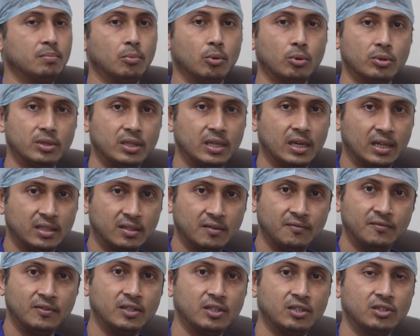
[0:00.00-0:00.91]
both the
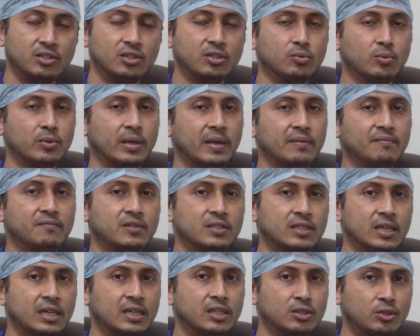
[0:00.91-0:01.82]
other physicians would
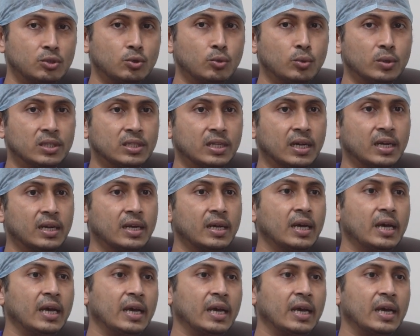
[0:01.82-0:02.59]
emphasize too, is that